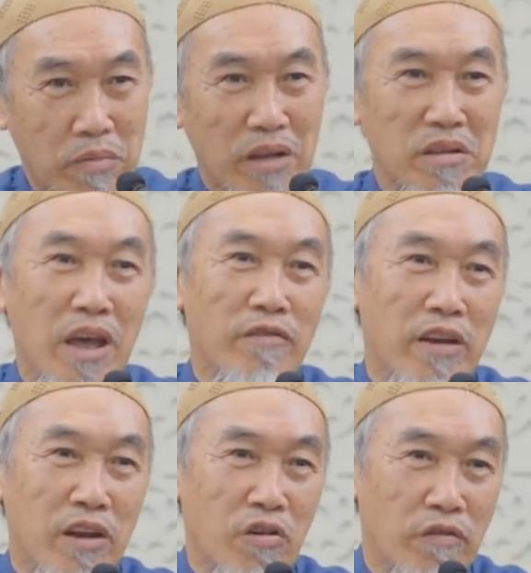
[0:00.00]
But they are
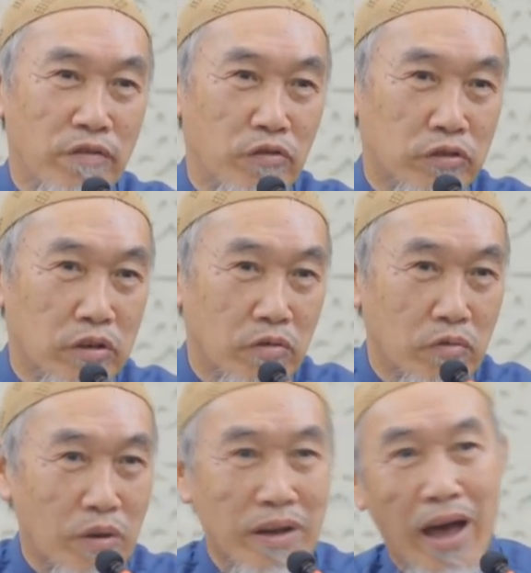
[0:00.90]
very confusing.
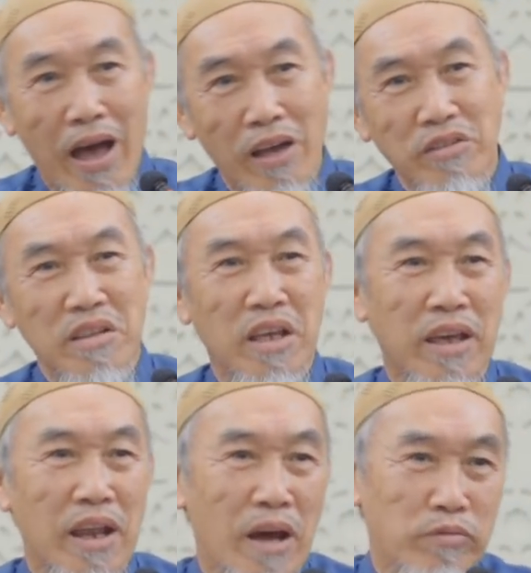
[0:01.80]
When I ask, they
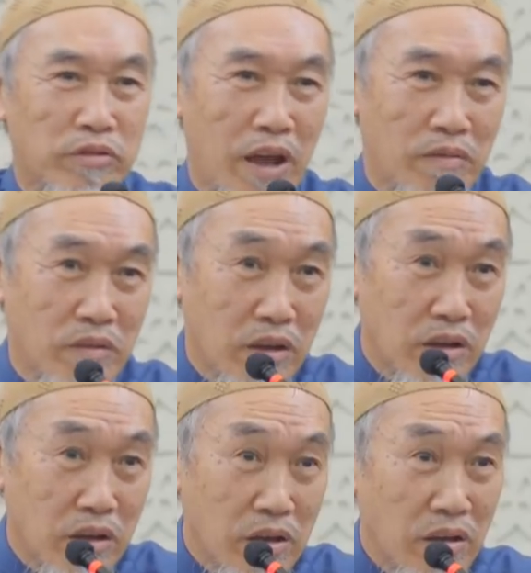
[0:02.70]
get upset.
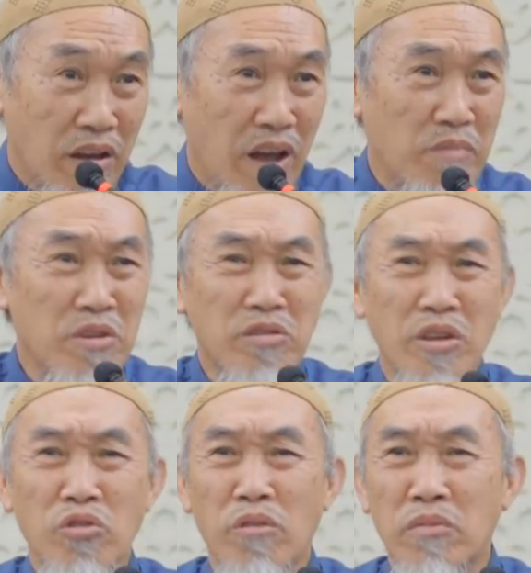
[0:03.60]
I'm just
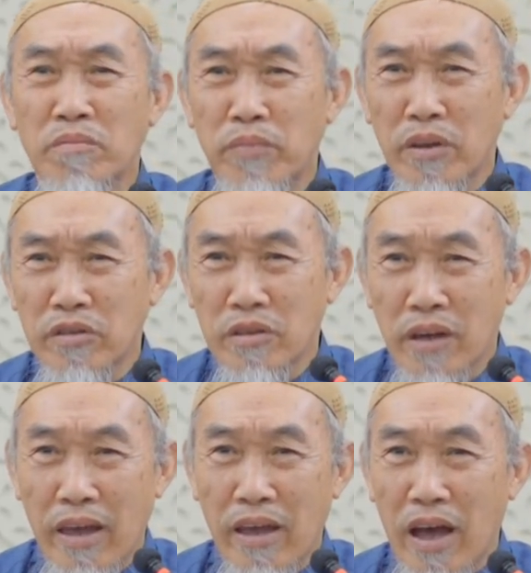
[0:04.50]
a normal
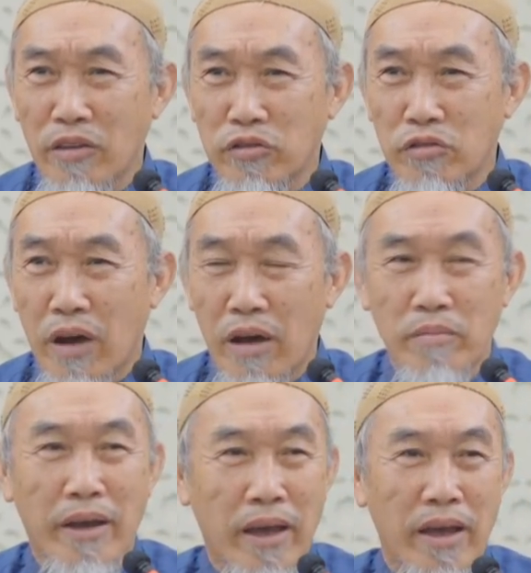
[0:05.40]
person. I ask you,
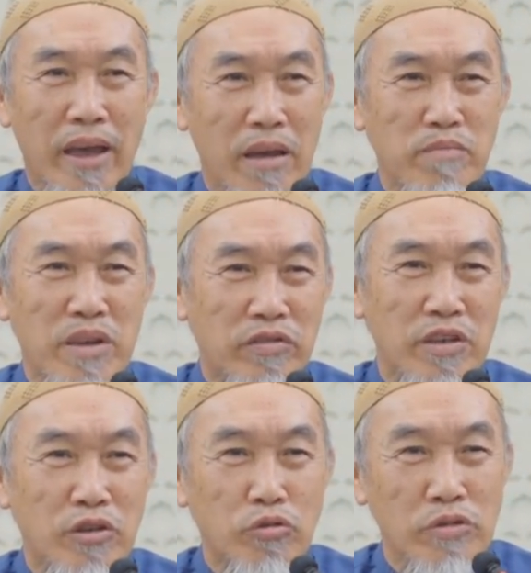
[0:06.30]
I'm like an
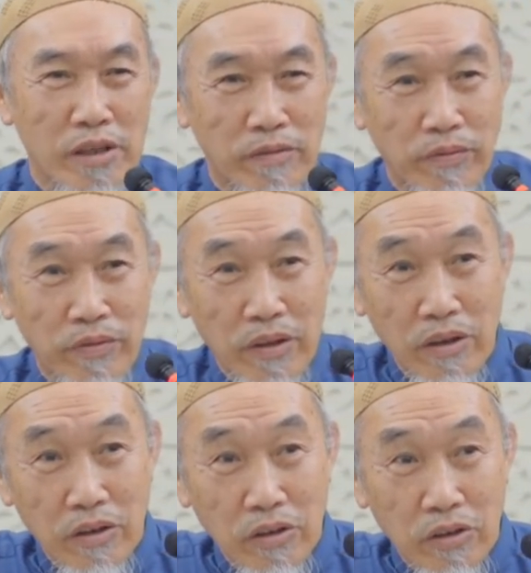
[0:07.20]
ABC student.
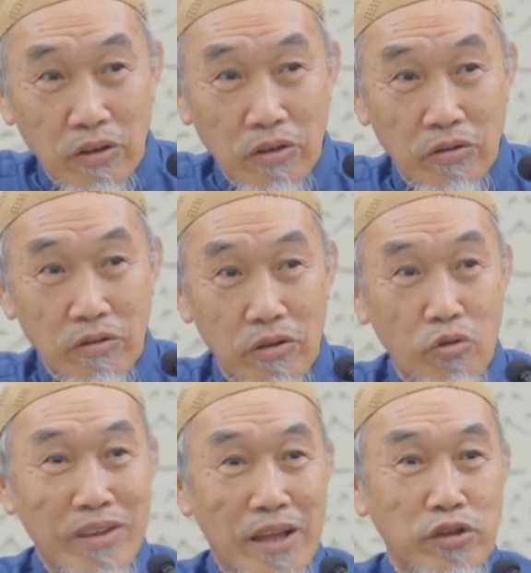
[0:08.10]

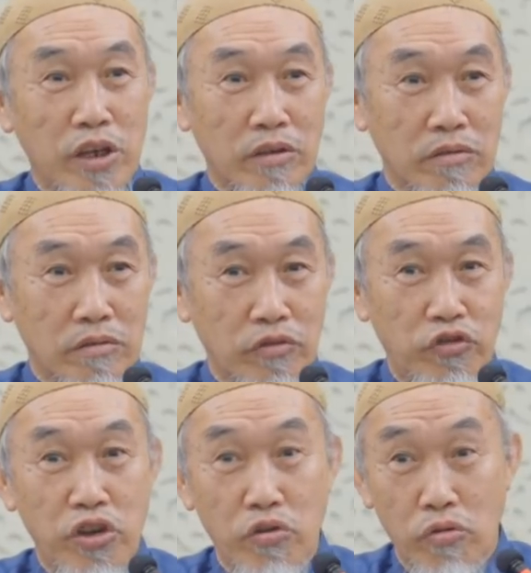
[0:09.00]
No, nothing.
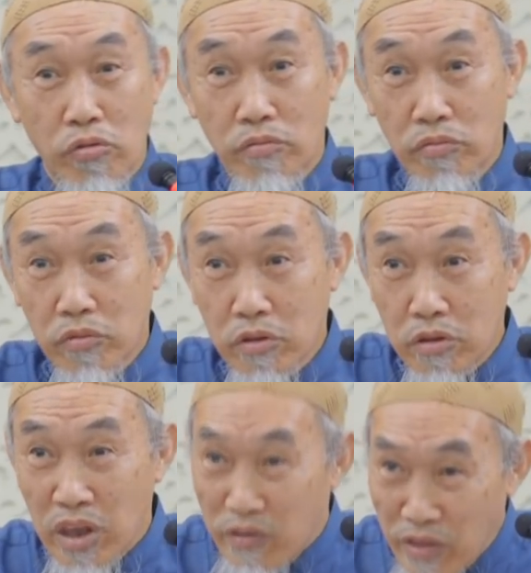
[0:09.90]
Zero.
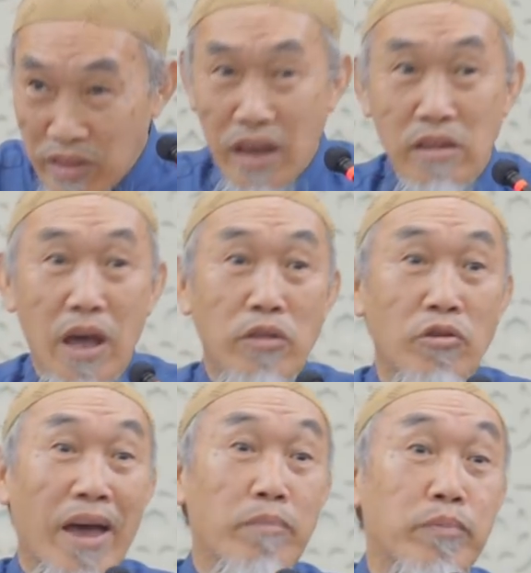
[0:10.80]
Even that, they are
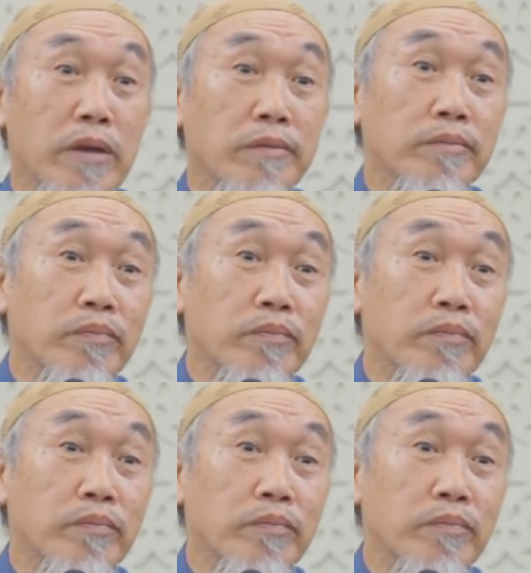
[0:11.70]
not happy.